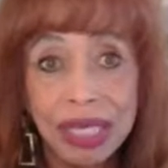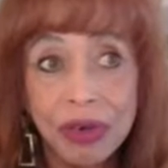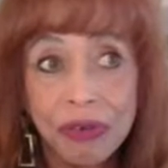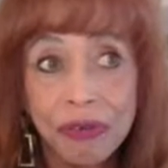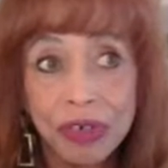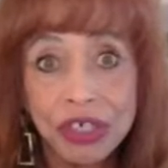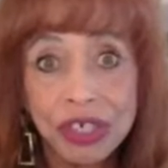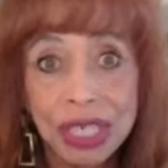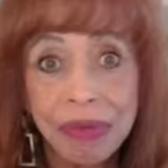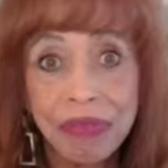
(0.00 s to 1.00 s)
our fridge,
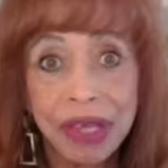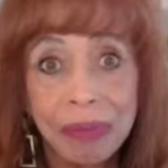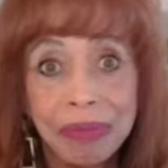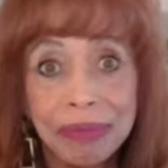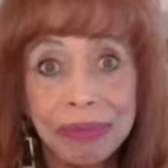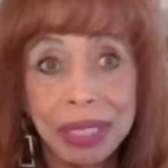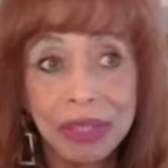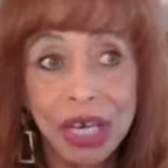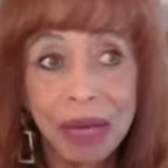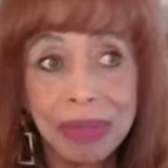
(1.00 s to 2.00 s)
some of them,
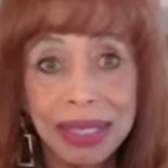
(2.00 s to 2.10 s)
sometimes,